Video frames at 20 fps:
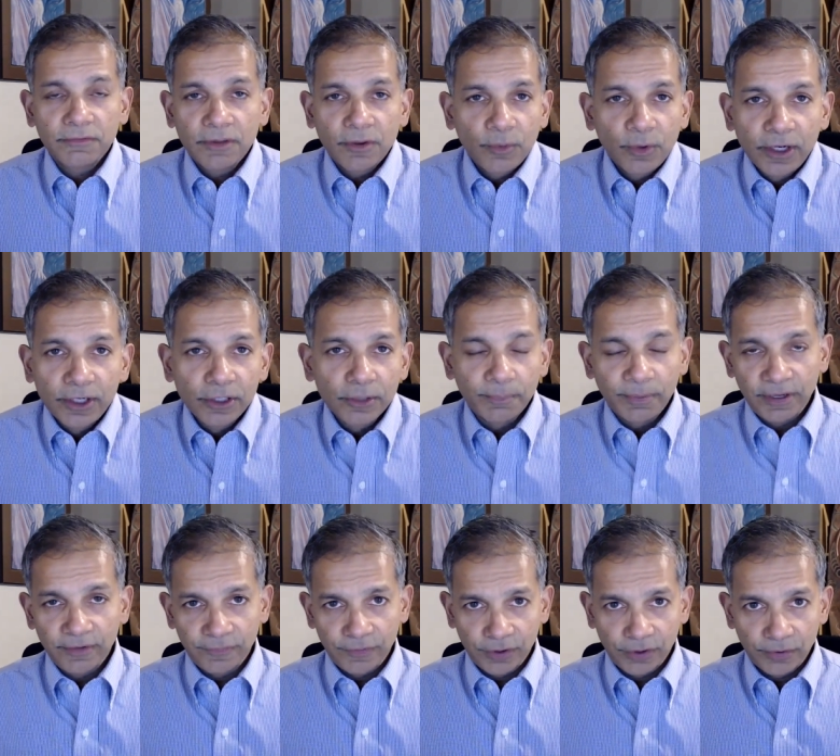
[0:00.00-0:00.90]
they're willing to
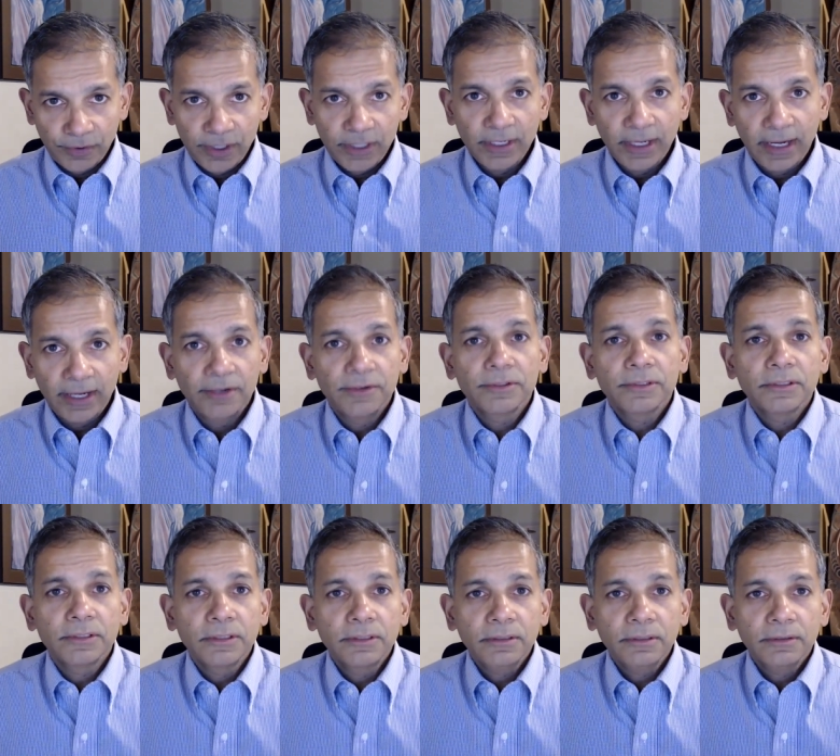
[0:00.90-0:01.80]
pay for green
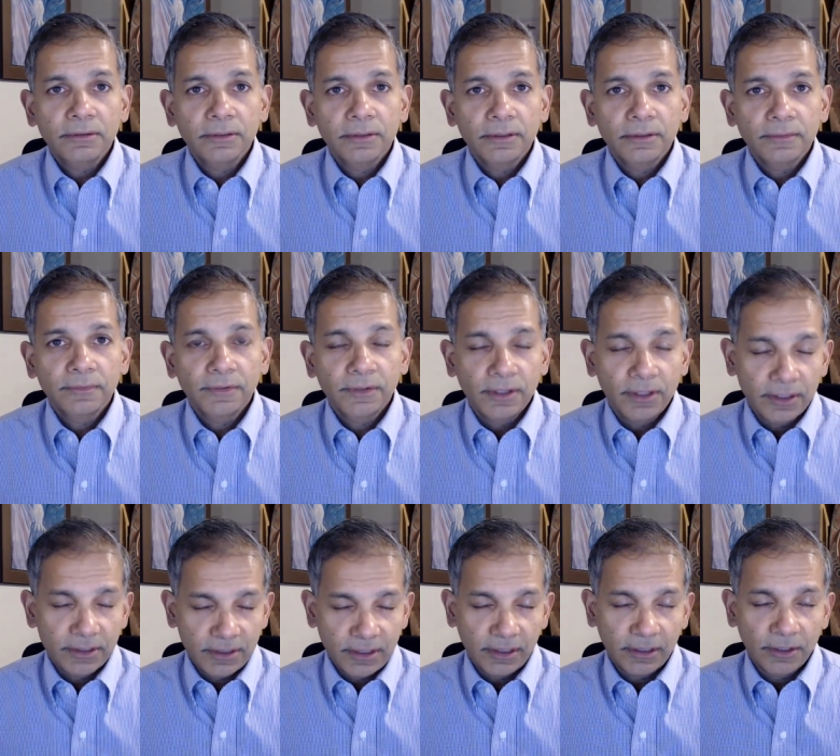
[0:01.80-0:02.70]
hydrogen, for
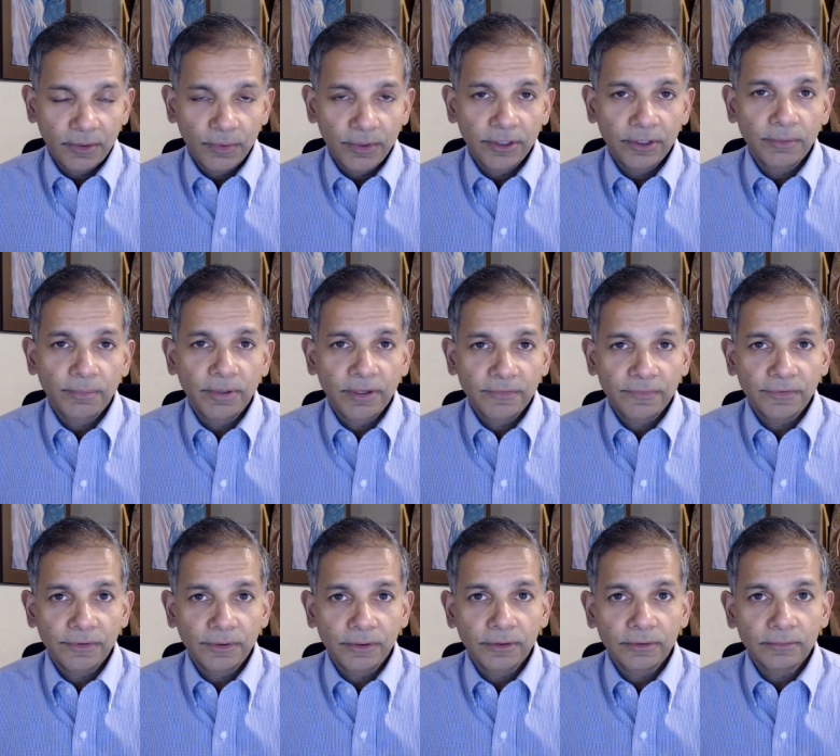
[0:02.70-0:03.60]
God's sake, they're willing to pay
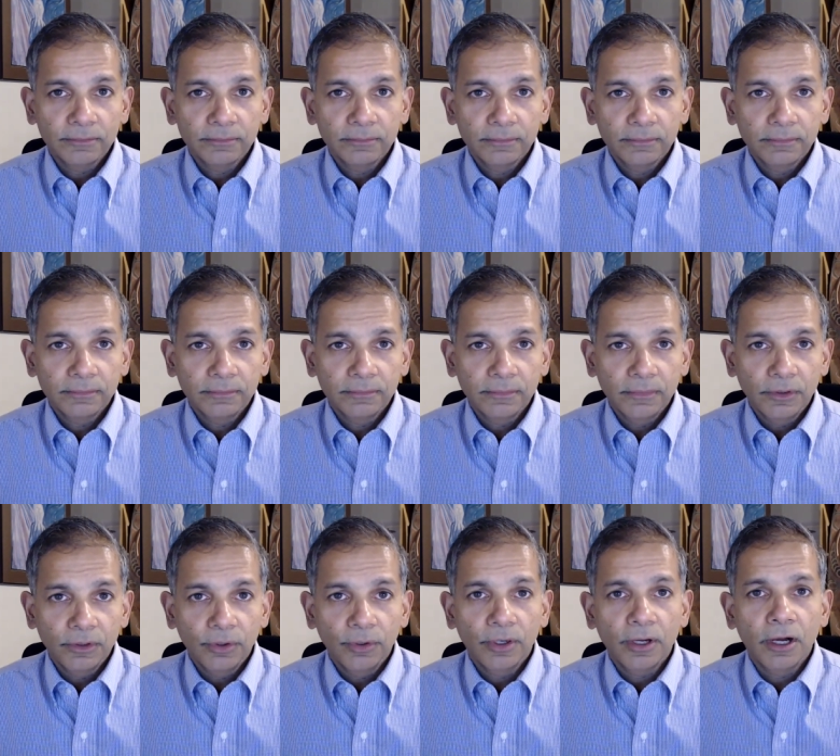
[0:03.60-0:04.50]
for
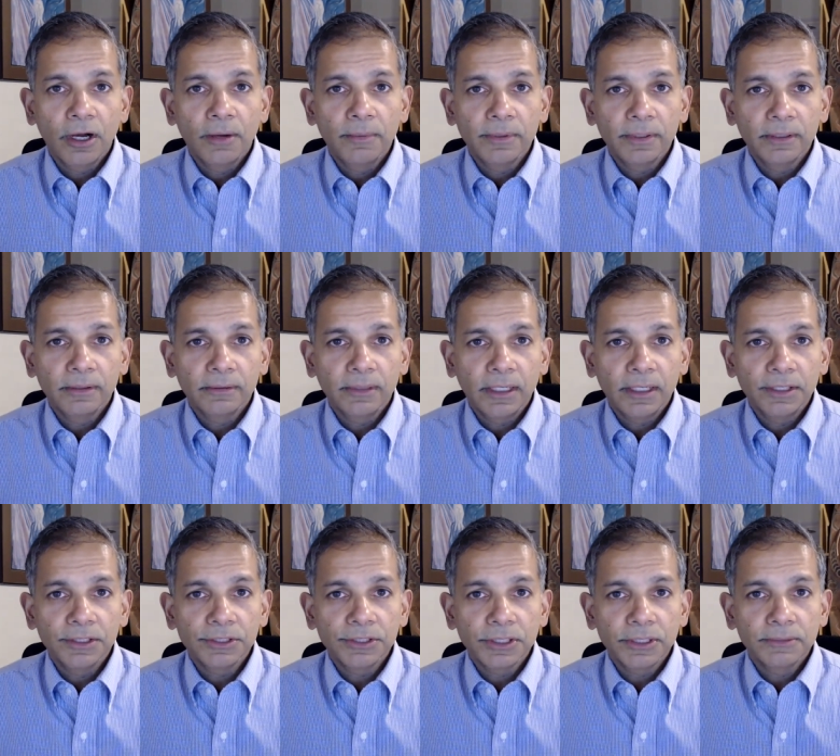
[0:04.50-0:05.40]
low carbon
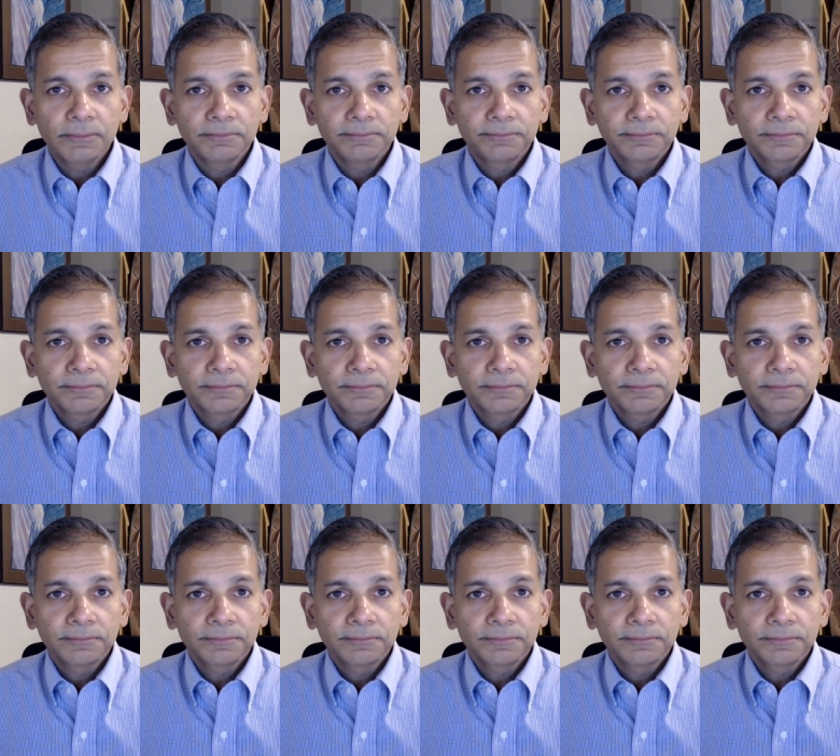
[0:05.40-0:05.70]
LNG.